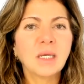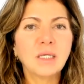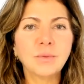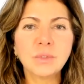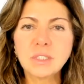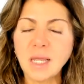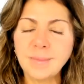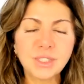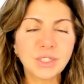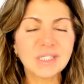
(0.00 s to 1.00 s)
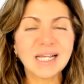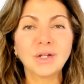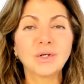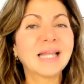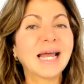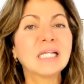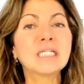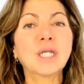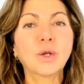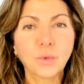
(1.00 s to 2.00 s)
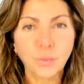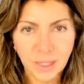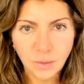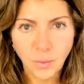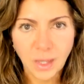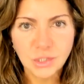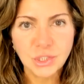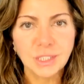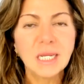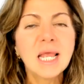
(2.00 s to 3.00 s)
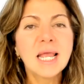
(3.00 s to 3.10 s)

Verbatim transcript: You will say, Mister Seller, that is a great question.